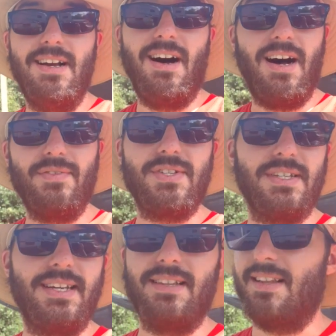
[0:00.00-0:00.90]

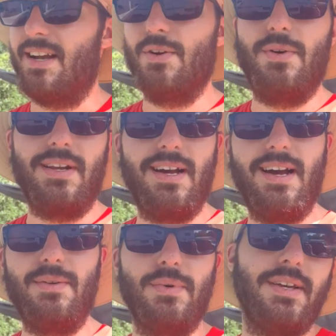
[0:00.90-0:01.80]
Obviously, a lot going
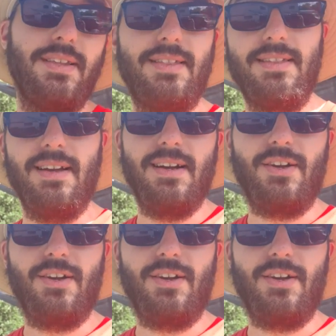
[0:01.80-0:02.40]
on with uh,